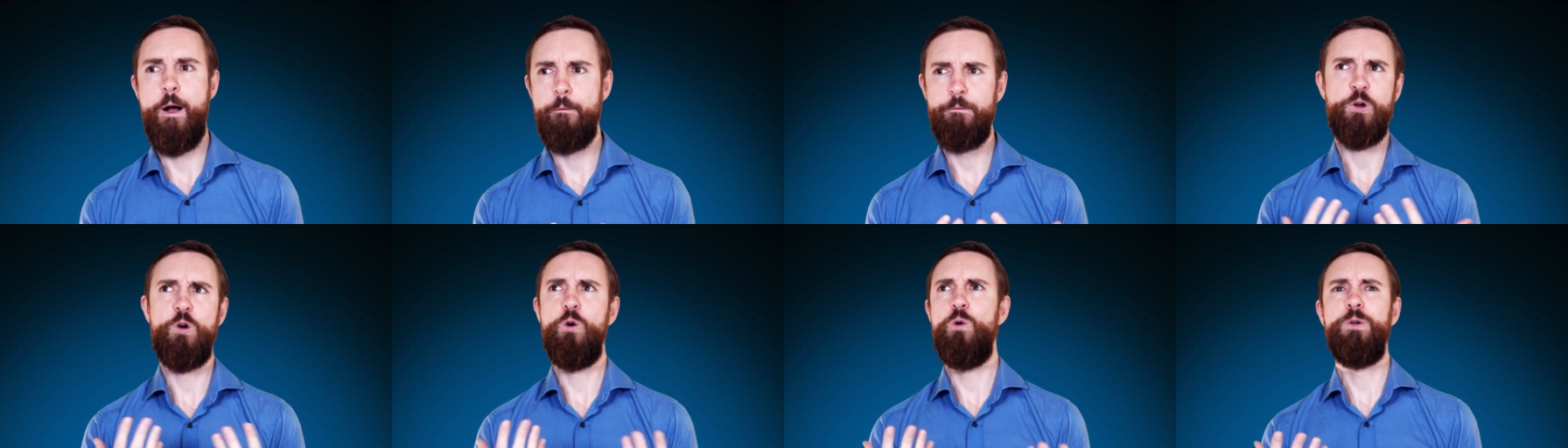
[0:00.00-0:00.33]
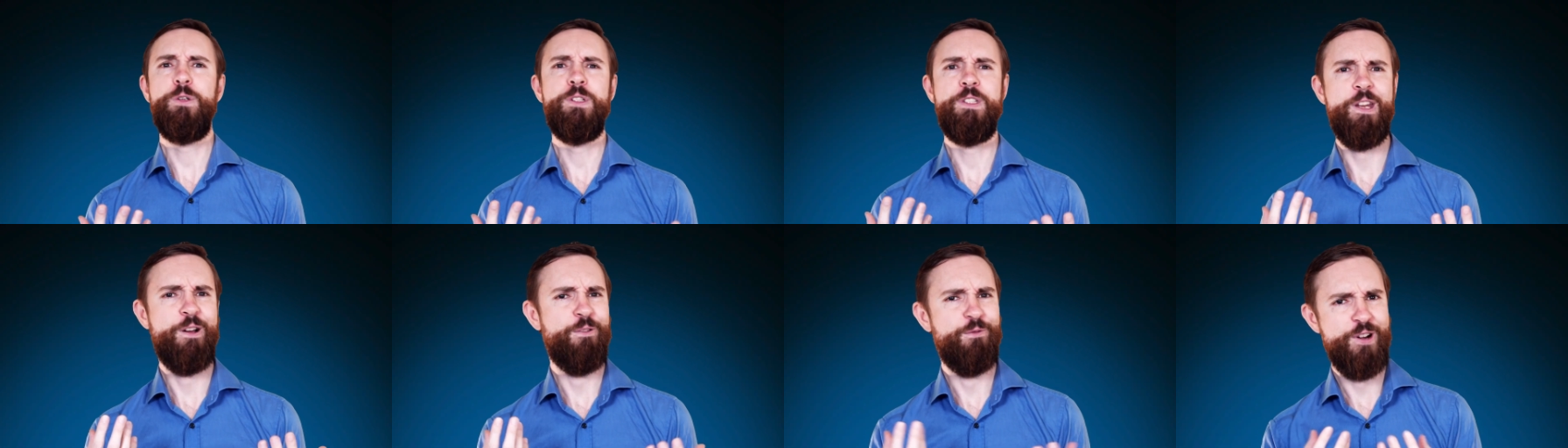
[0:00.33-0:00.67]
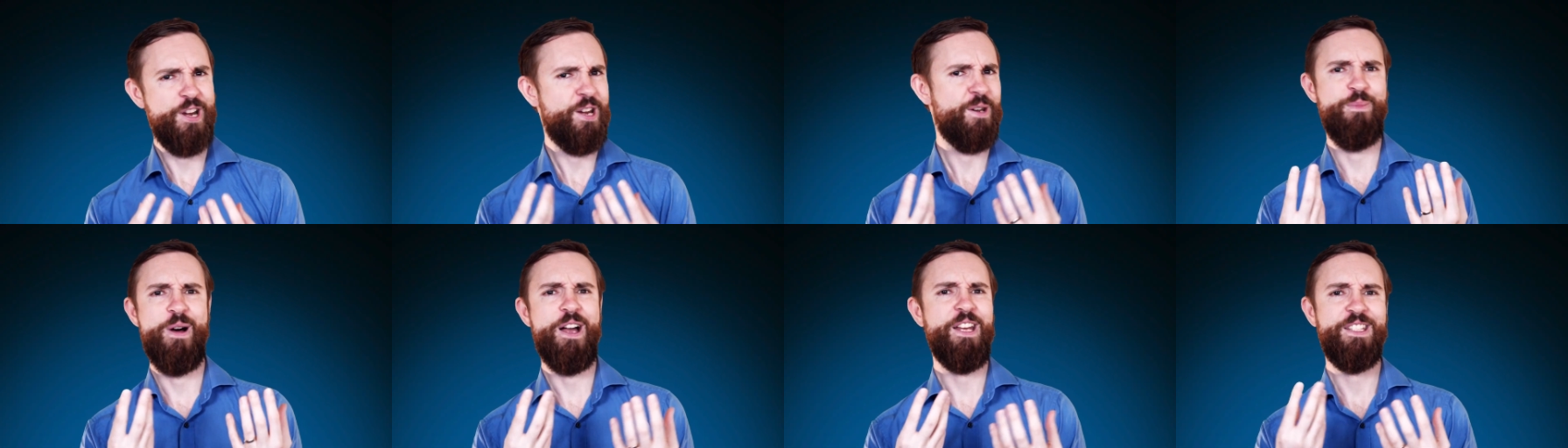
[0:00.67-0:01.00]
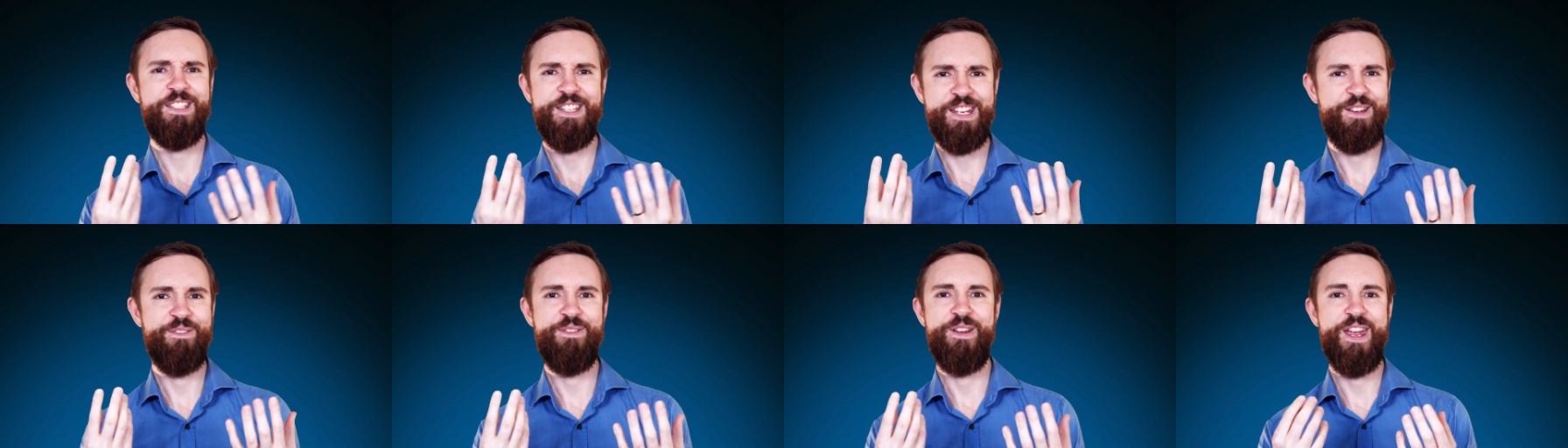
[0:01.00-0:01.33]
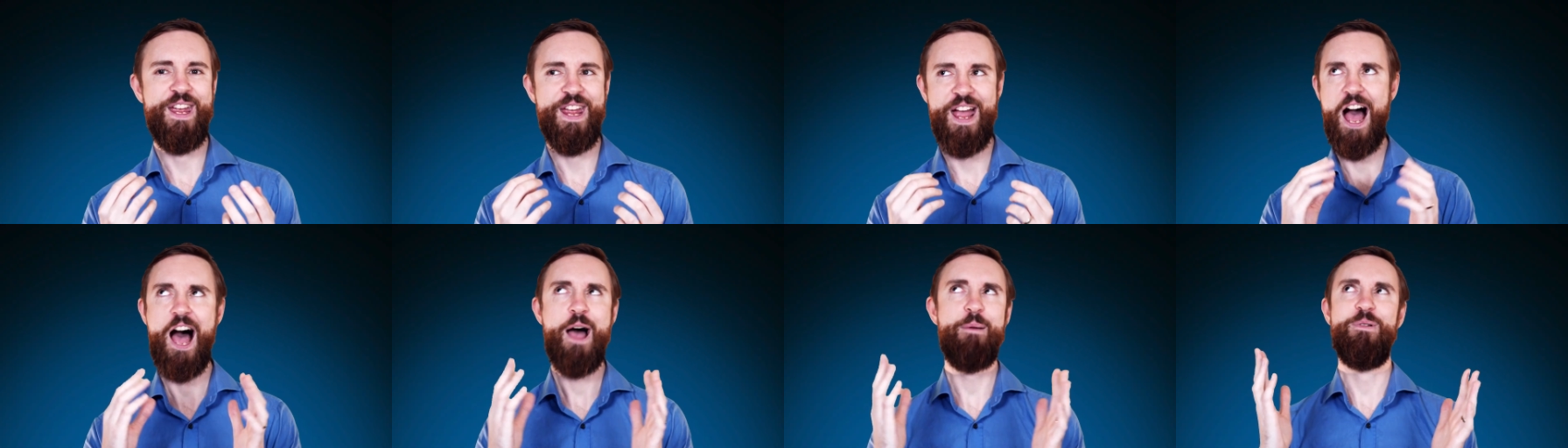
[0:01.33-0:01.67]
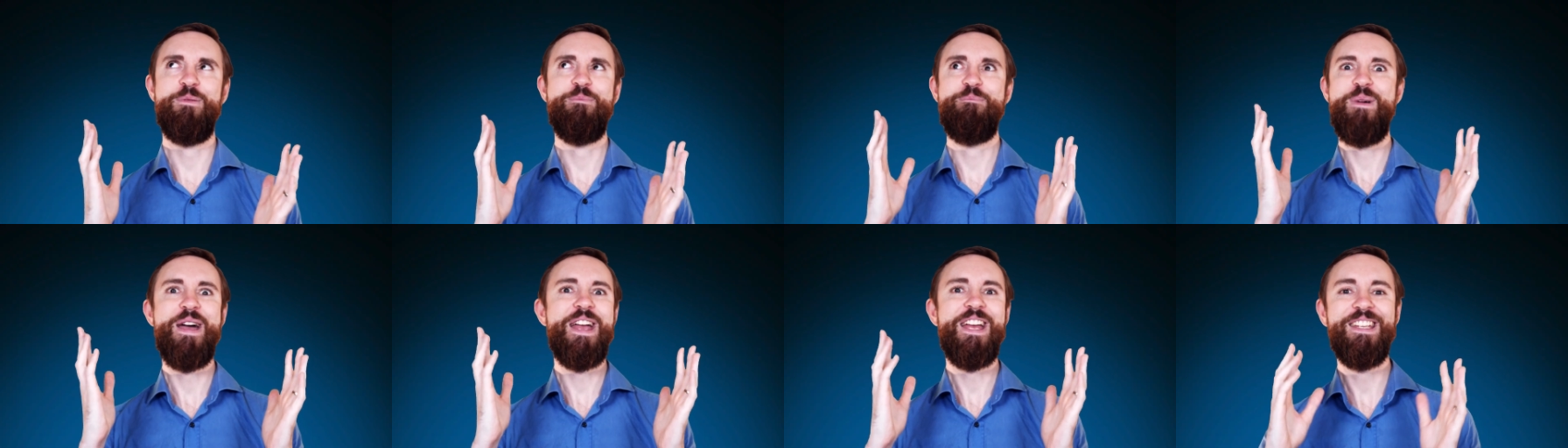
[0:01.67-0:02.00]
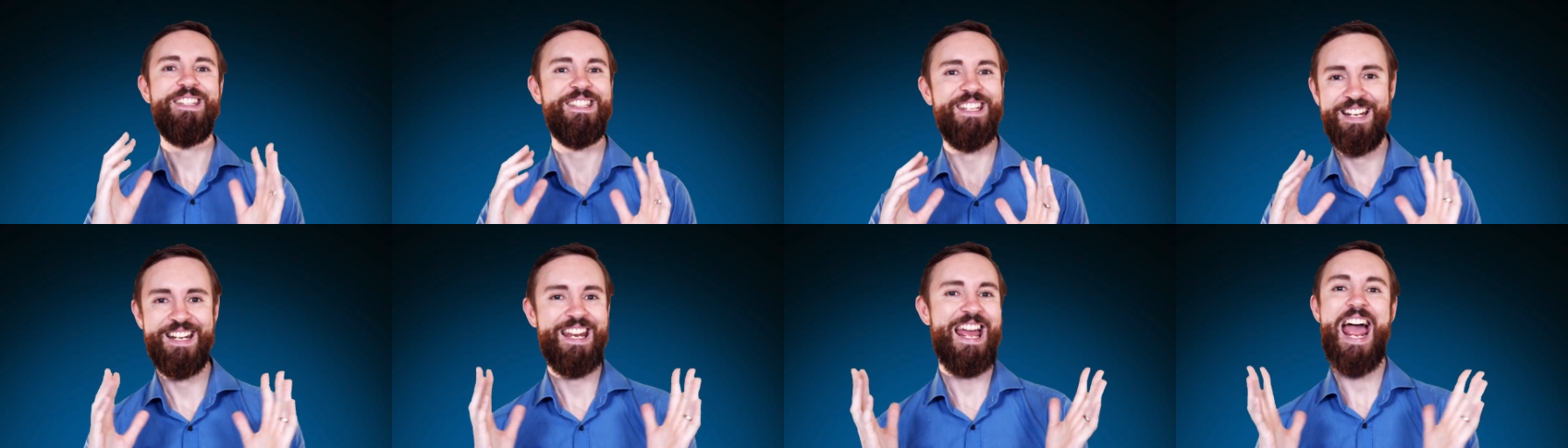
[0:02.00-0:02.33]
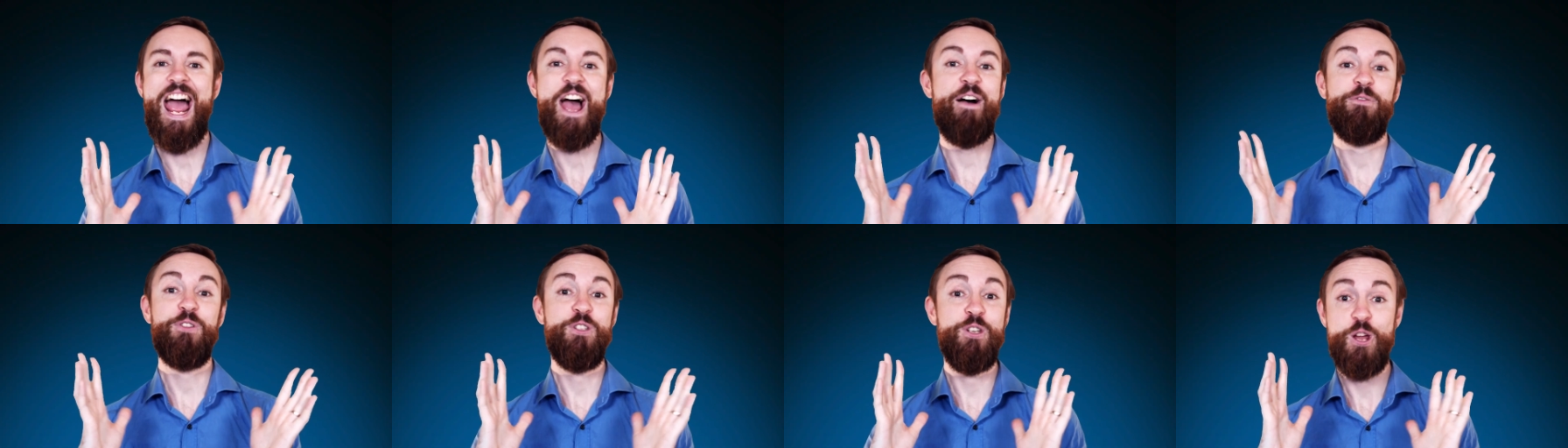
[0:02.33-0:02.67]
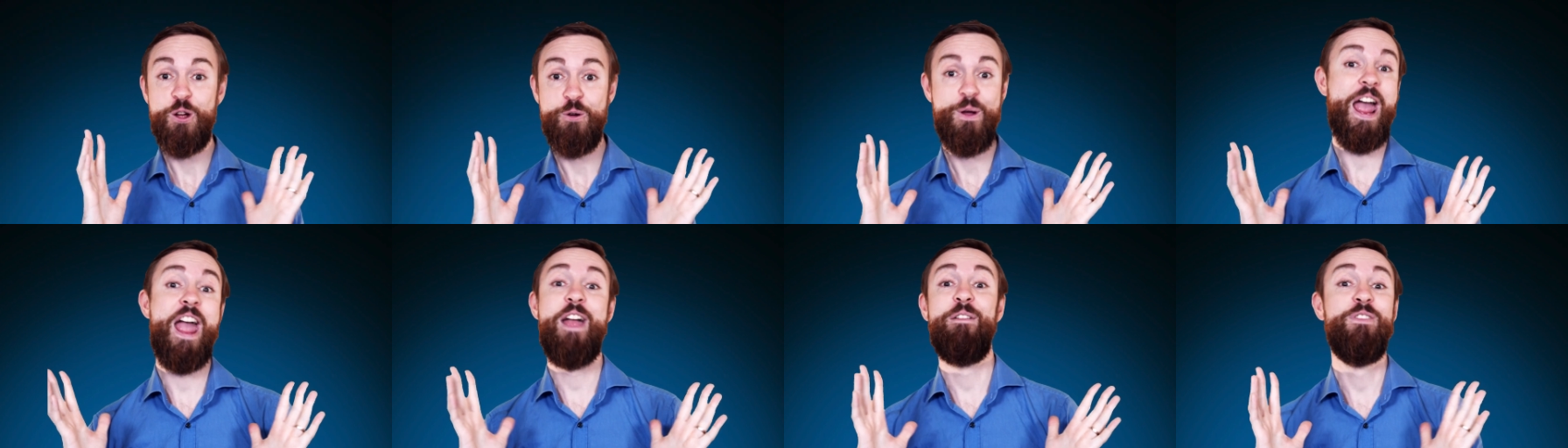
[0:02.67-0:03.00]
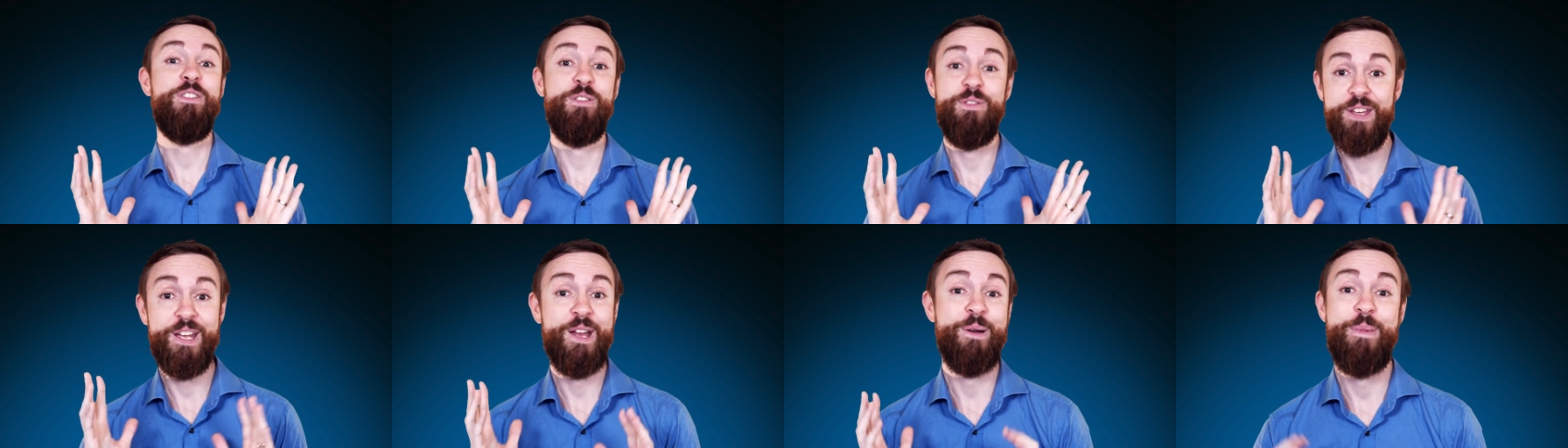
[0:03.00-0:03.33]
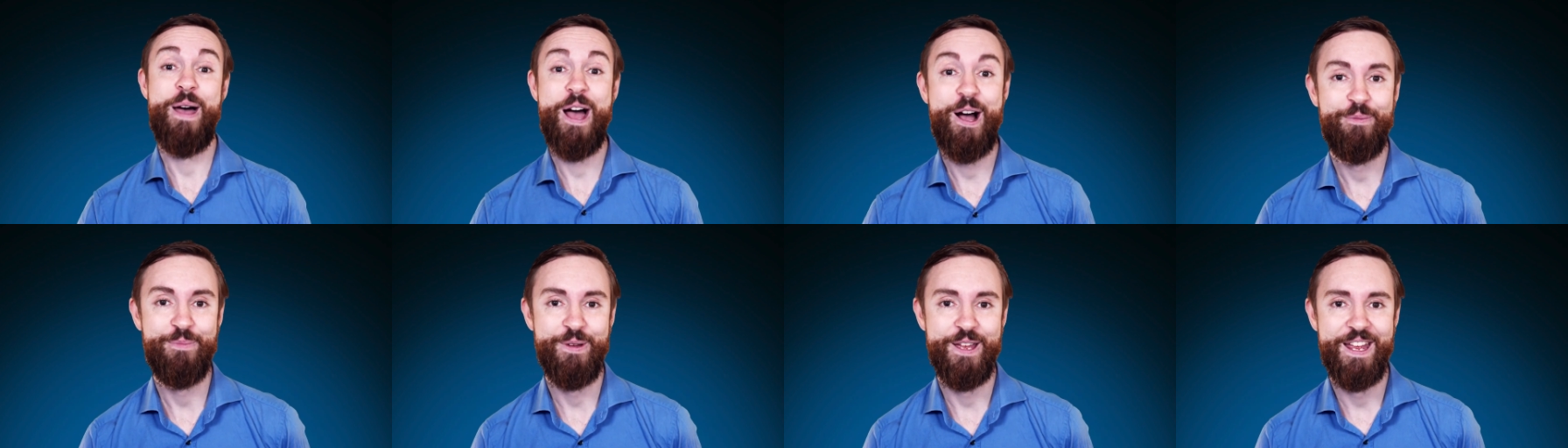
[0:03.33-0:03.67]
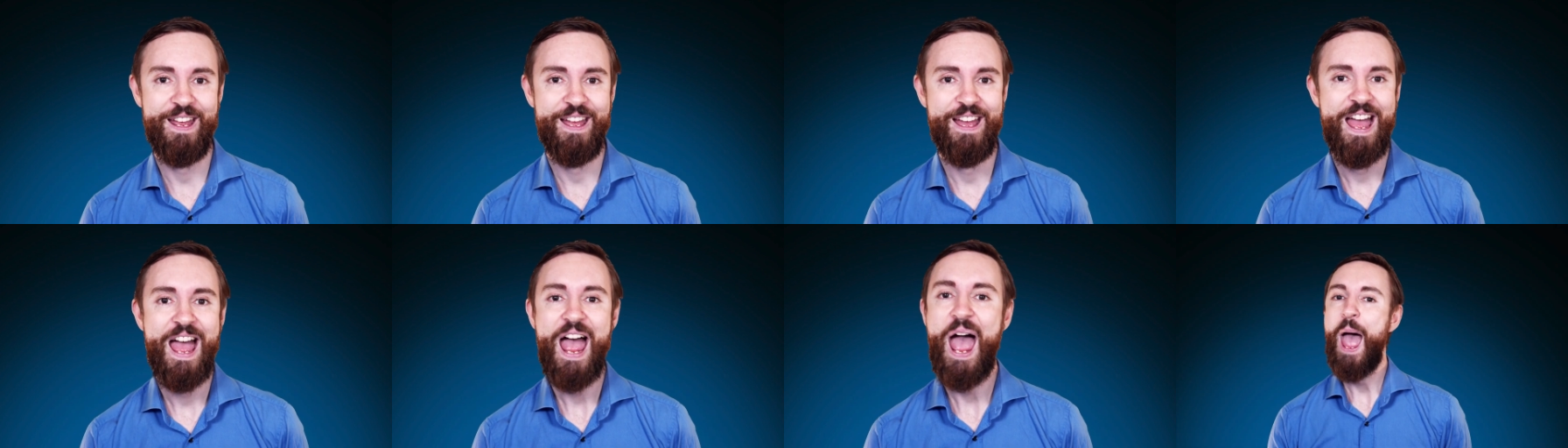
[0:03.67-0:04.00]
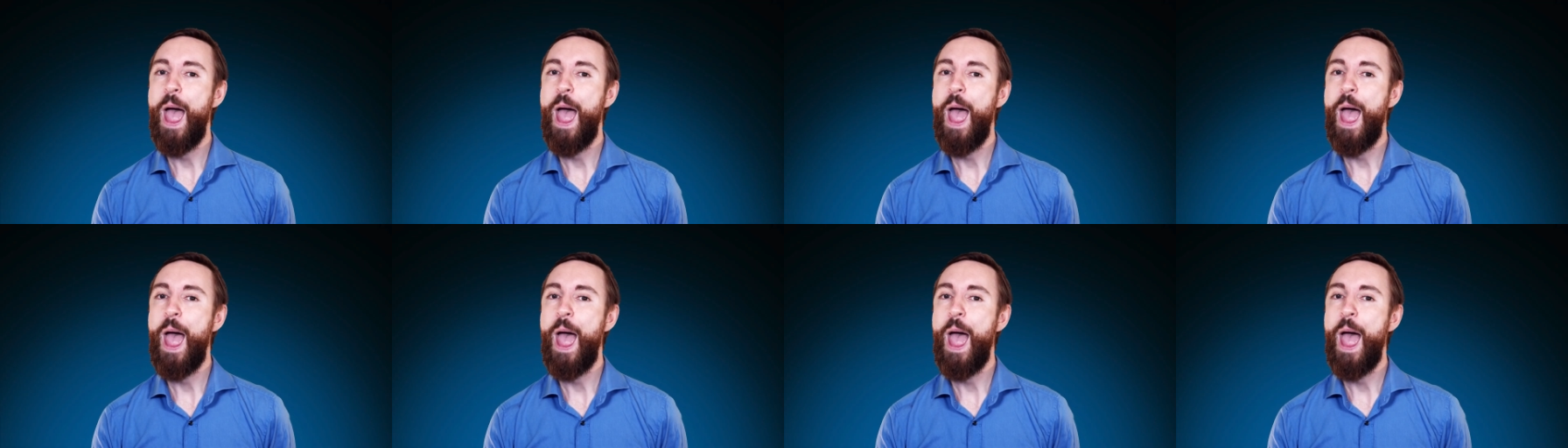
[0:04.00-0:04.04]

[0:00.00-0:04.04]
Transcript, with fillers: Of course they'll read my C V. I'm amazing. They have to know everything about me.